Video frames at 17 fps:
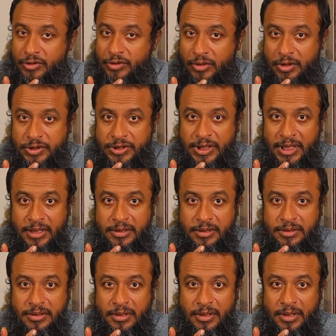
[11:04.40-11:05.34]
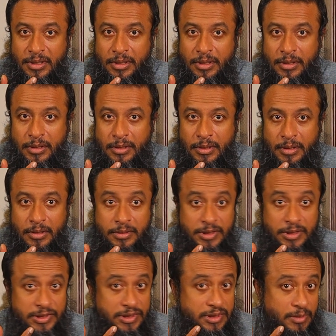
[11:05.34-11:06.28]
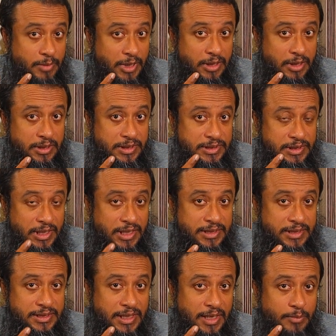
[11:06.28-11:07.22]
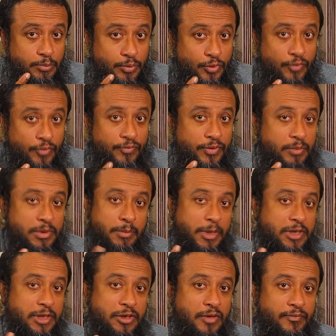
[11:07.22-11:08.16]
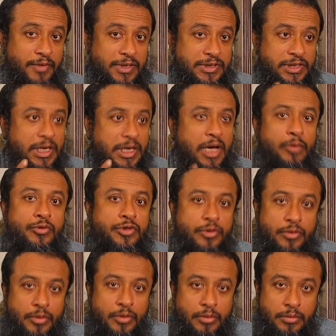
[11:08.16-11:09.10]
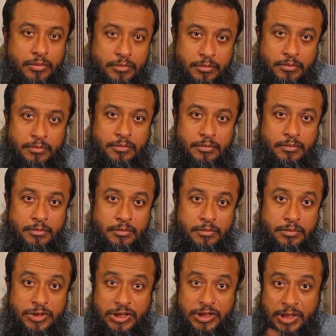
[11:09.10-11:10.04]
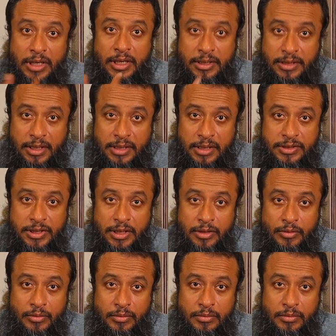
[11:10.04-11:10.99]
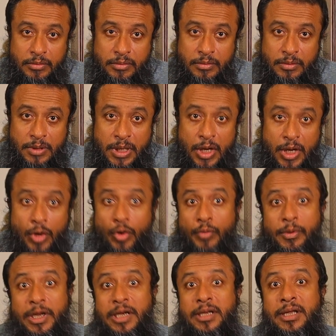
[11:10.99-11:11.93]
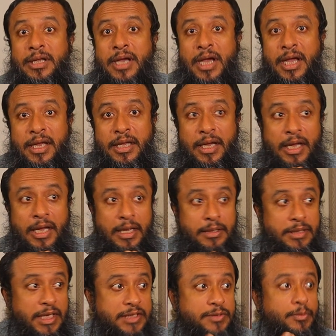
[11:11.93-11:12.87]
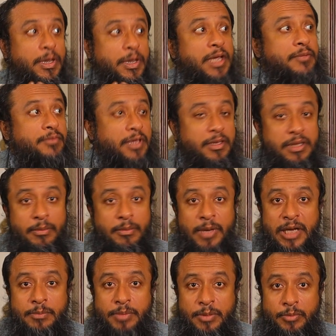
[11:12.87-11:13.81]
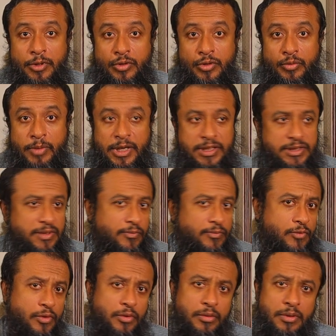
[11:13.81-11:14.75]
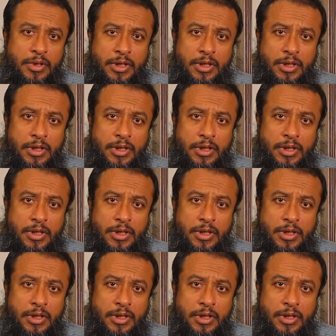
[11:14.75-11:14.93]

not chained. This needs a proof from the matter of unseen. How do you know? Did Allah Ta'ala tell you? Oh well, that's why the bad people do bad stuff. No,